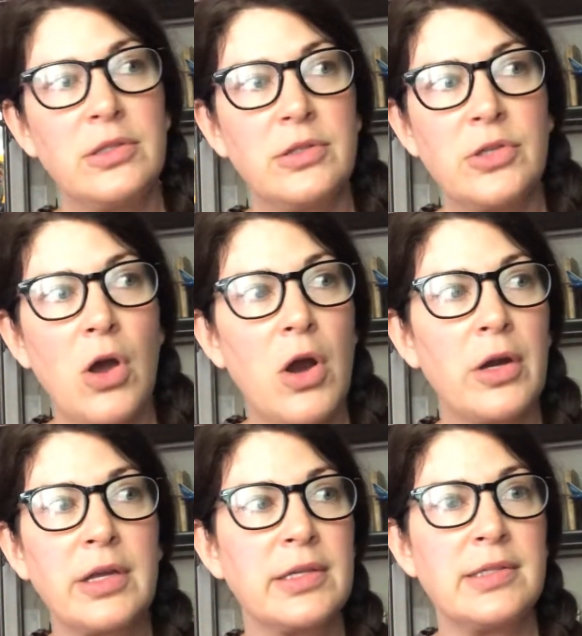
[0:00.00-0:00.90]

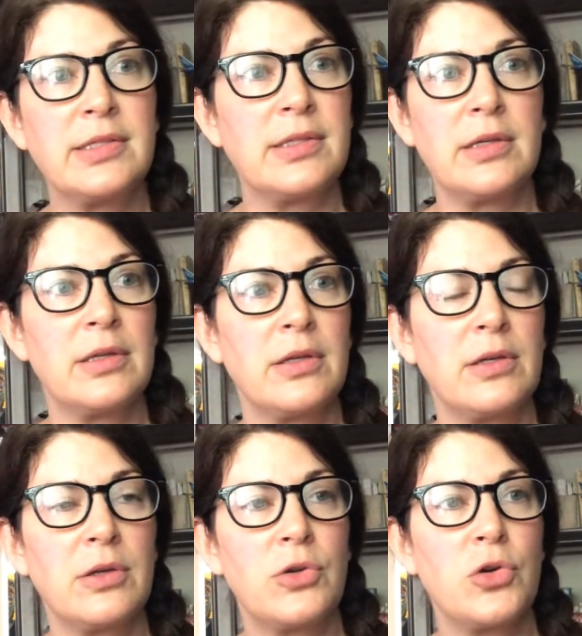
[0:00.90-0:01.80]
Taharqa's
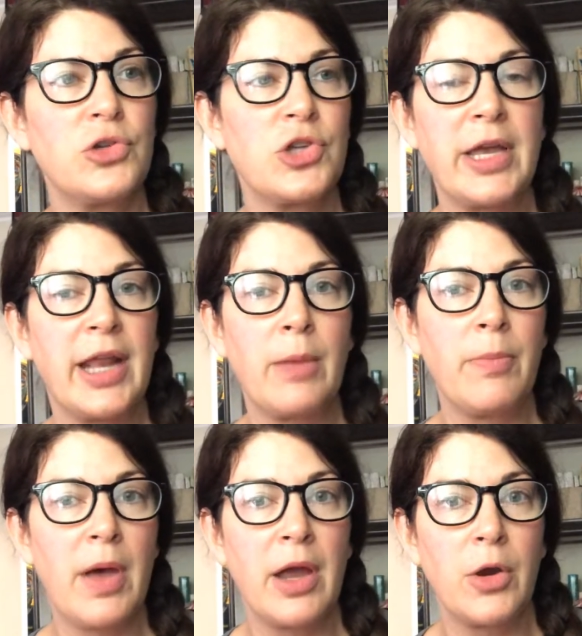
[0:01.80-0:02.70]
Kushite
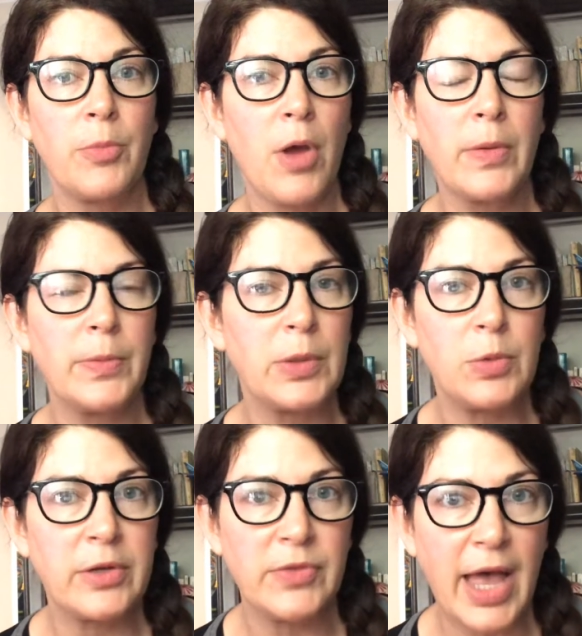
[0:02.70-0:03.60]
empire probably
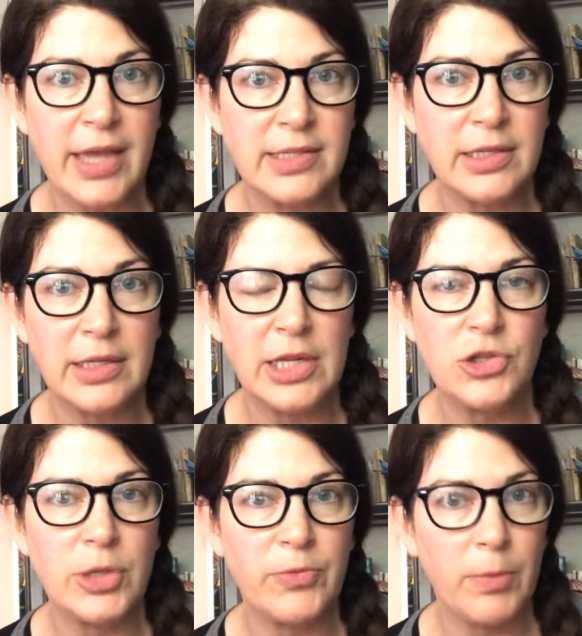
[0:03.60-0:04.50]
would have lasted in
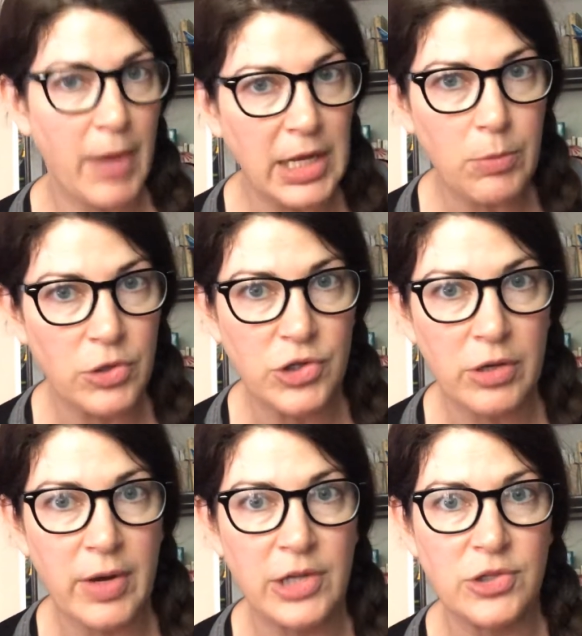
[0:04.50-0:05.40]
Egypt for many more
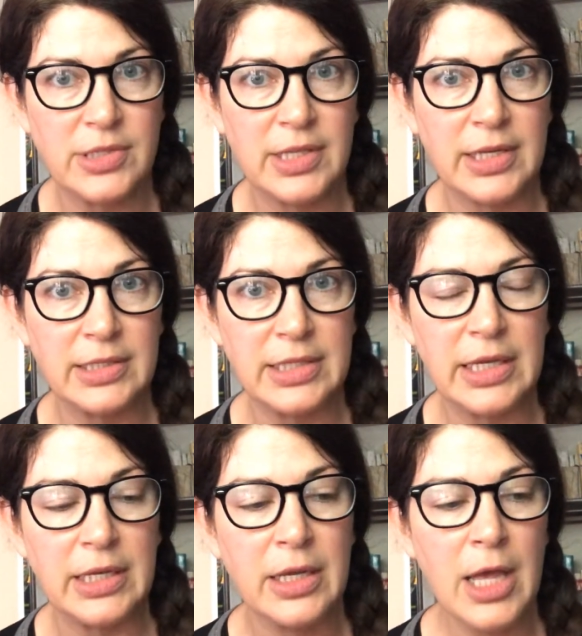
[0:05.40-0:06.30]
generations than it
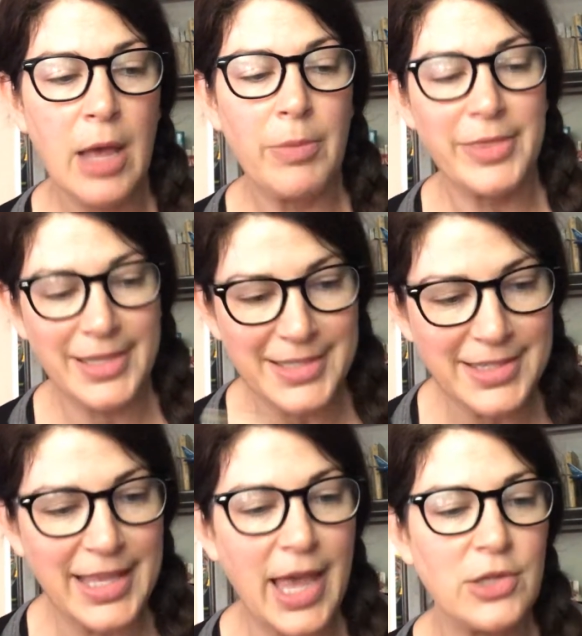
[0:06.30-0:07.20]
did. But this
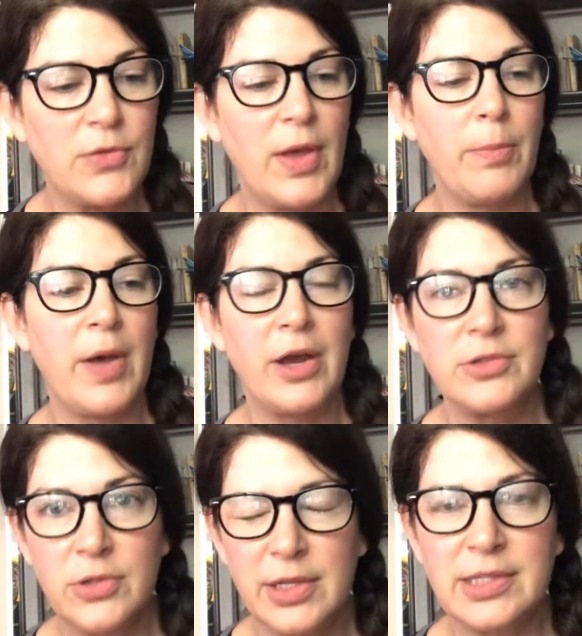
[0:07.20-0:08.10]
is the age of empire,
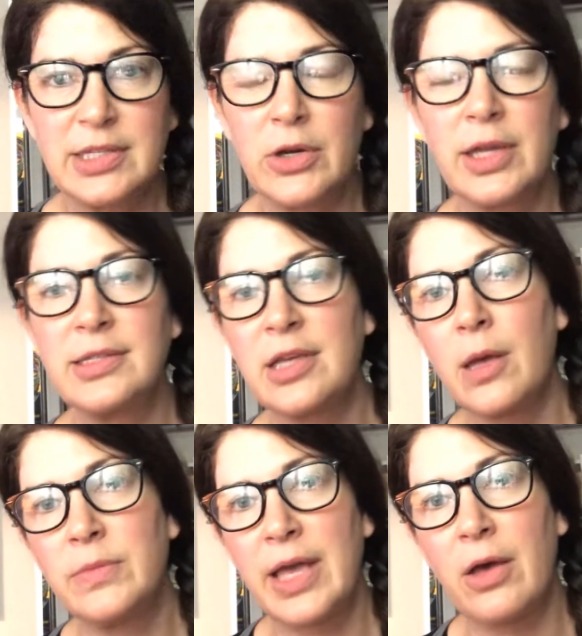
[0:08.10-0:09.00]
and so the Assyrians
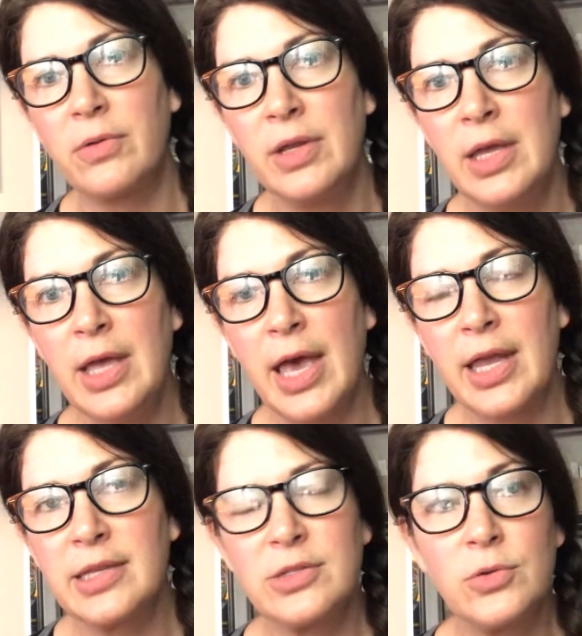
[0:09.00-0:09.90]
come down,
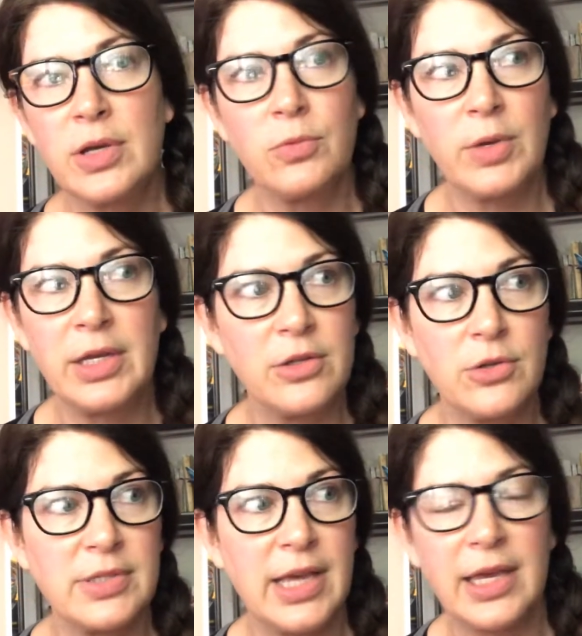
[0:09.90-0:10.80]
and as you can read in
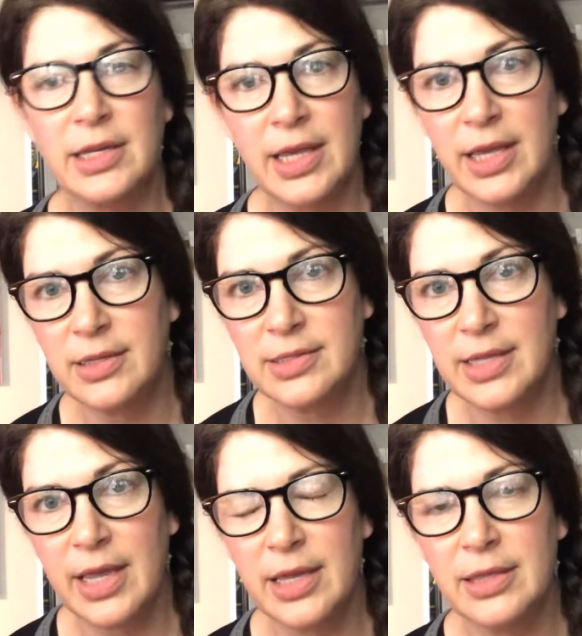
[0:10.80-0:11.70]
your Second Kings,
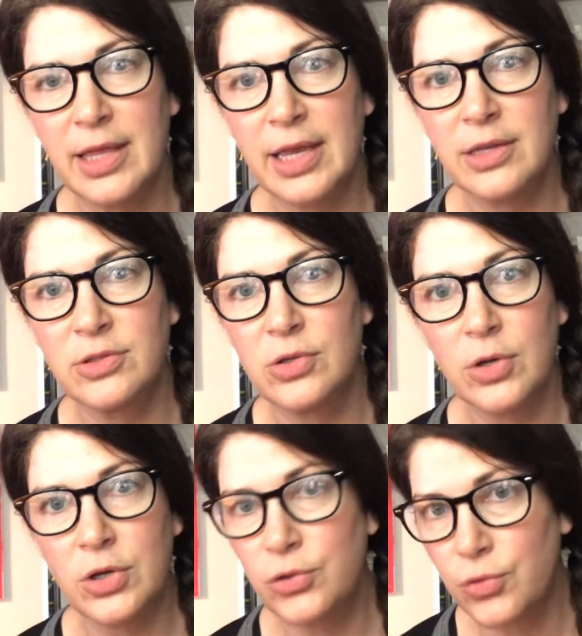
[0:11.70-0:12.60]
they
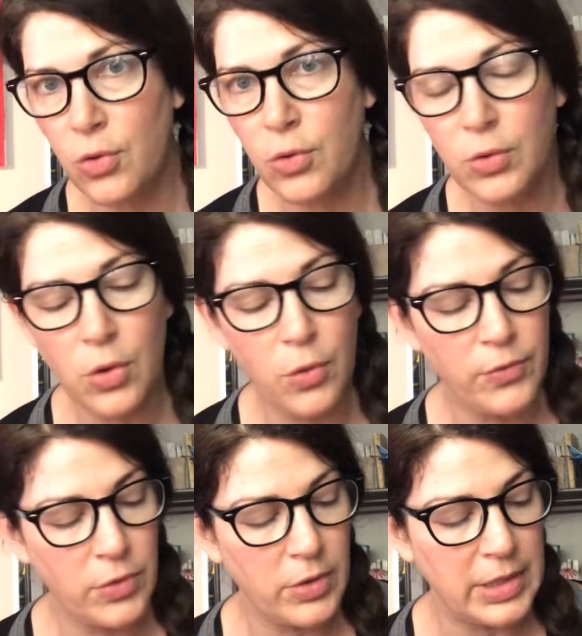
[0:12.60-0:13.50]
took control
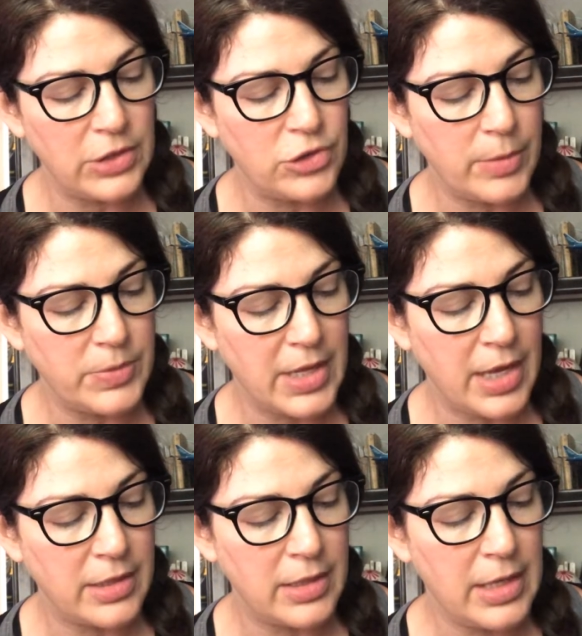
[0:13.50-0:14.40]
over Egypt, and